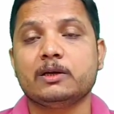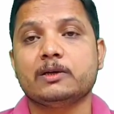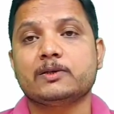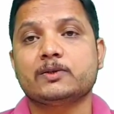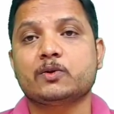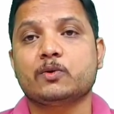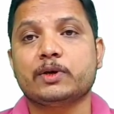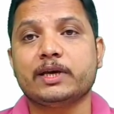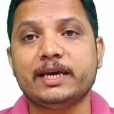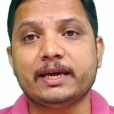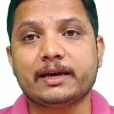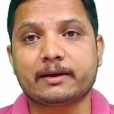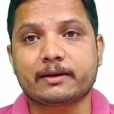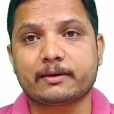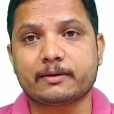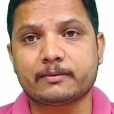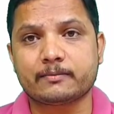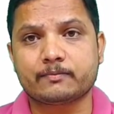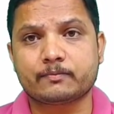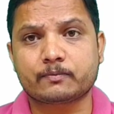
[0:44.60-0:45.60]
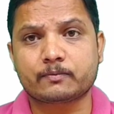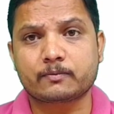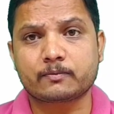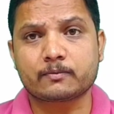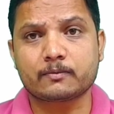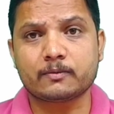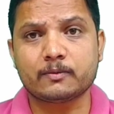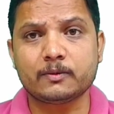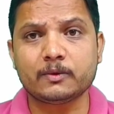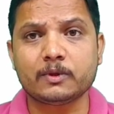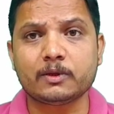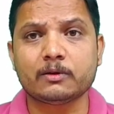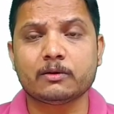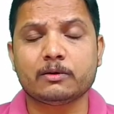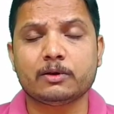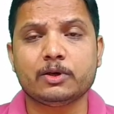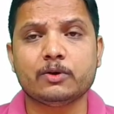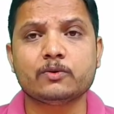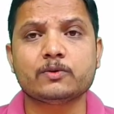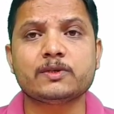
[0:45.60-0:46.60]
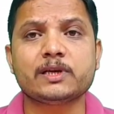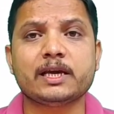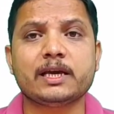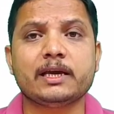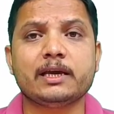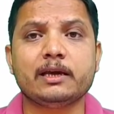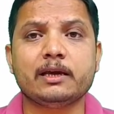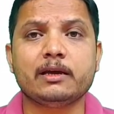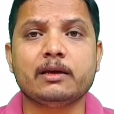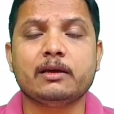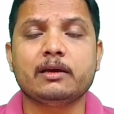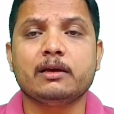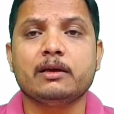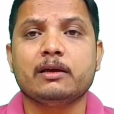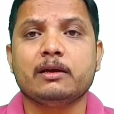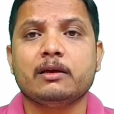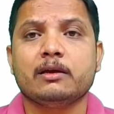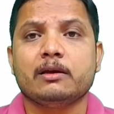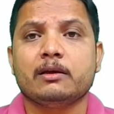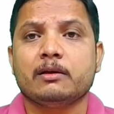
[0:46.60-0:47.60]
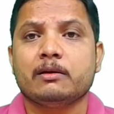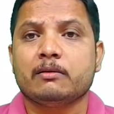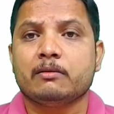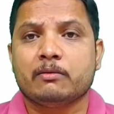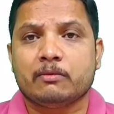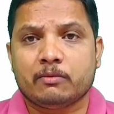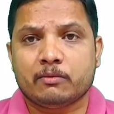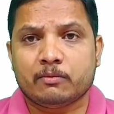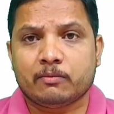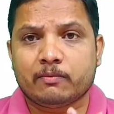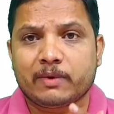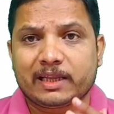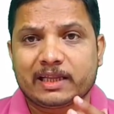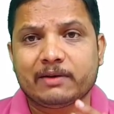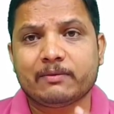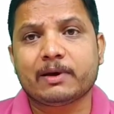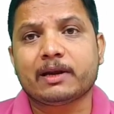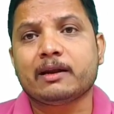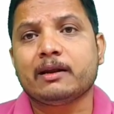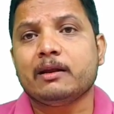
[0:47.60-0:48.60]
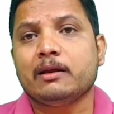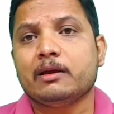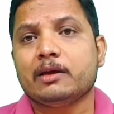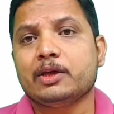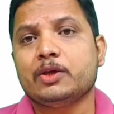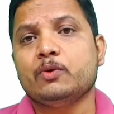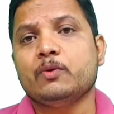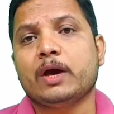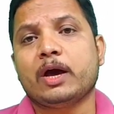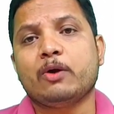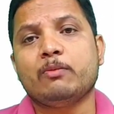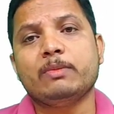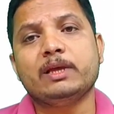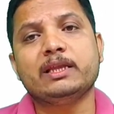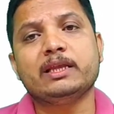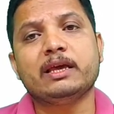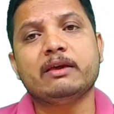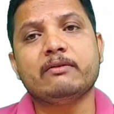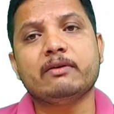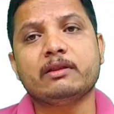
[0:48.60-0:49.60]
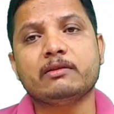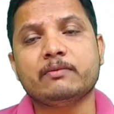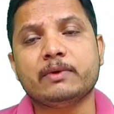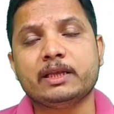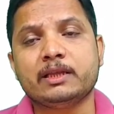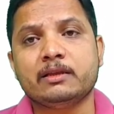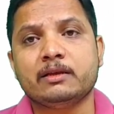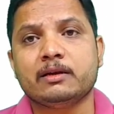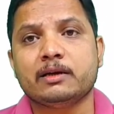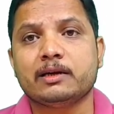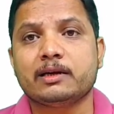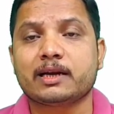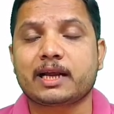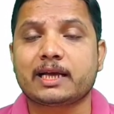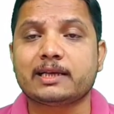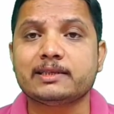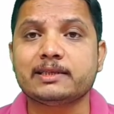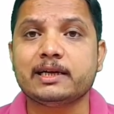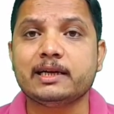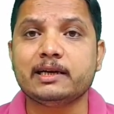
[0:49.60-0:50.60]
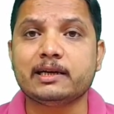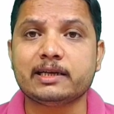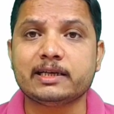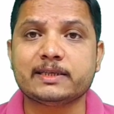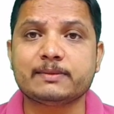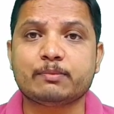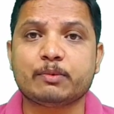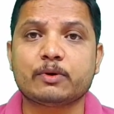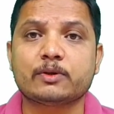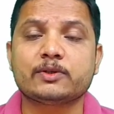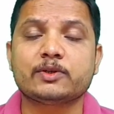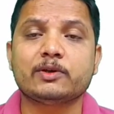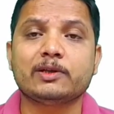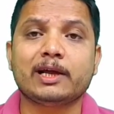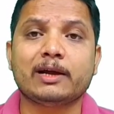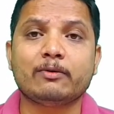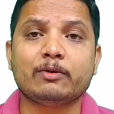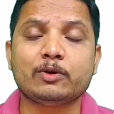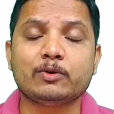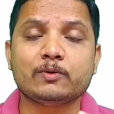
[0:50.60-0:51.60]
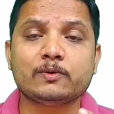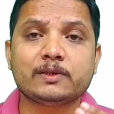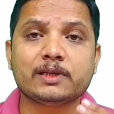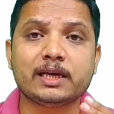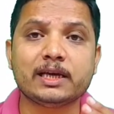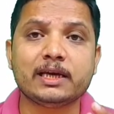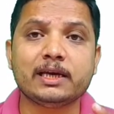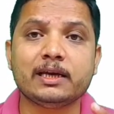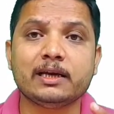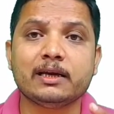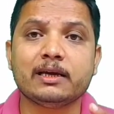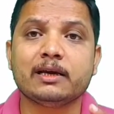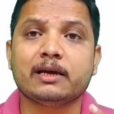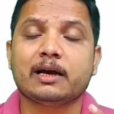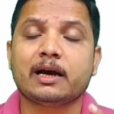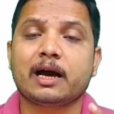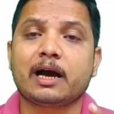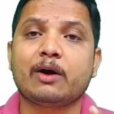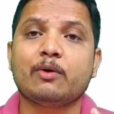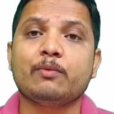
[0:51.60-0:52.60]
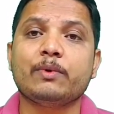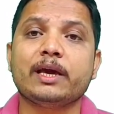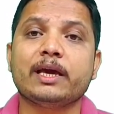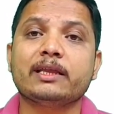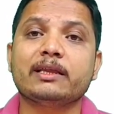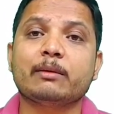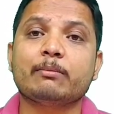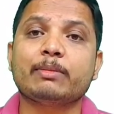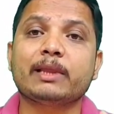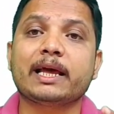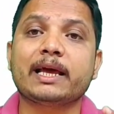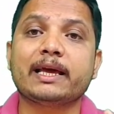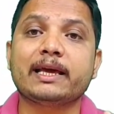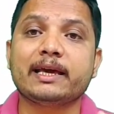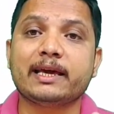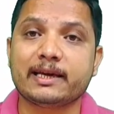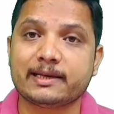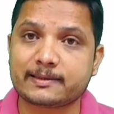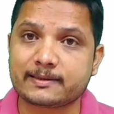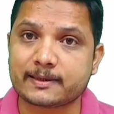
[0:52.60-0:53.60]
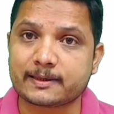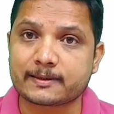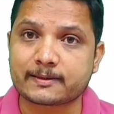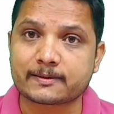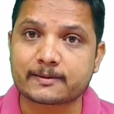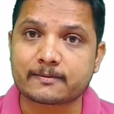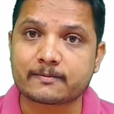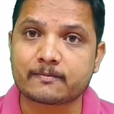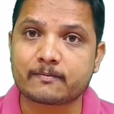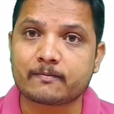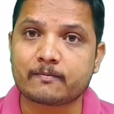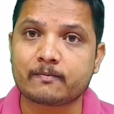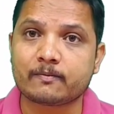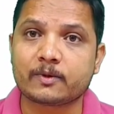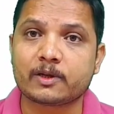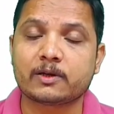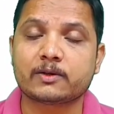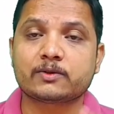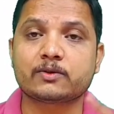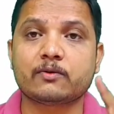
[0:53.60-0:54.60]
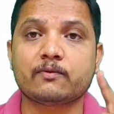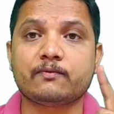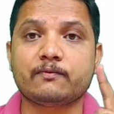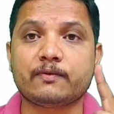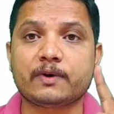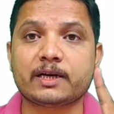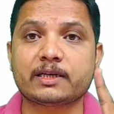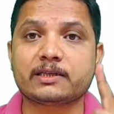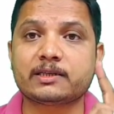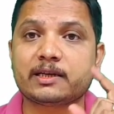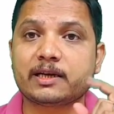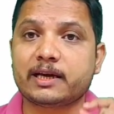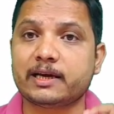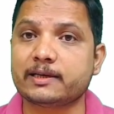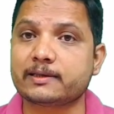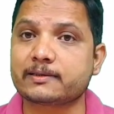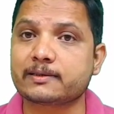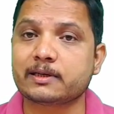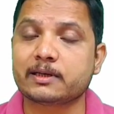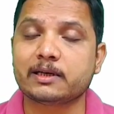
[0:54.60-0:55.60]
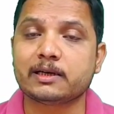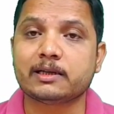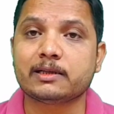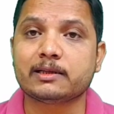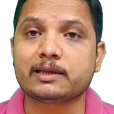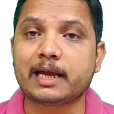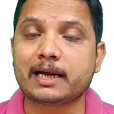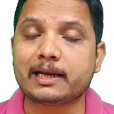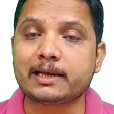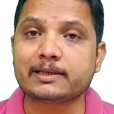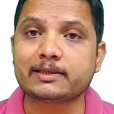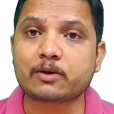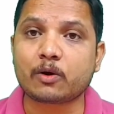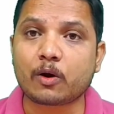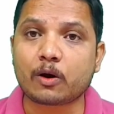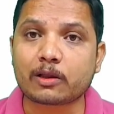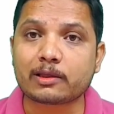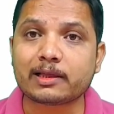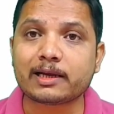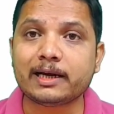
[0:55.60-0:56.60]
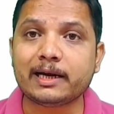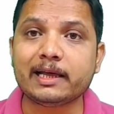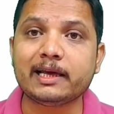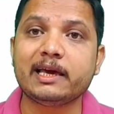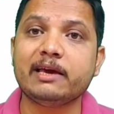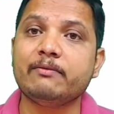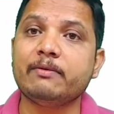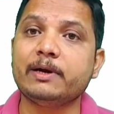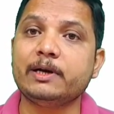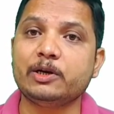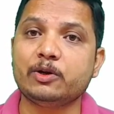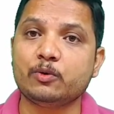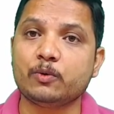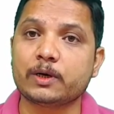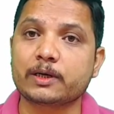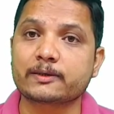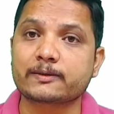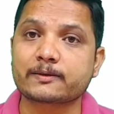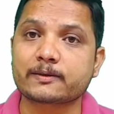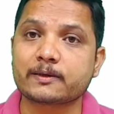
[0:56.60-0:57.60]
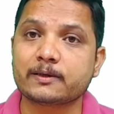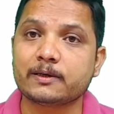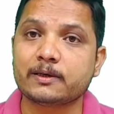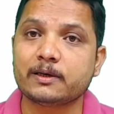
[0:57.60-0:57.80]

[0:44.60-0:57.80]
so here you see whenever you have been given with transient response you'll have to see how we can apply cases so first case that is already given to us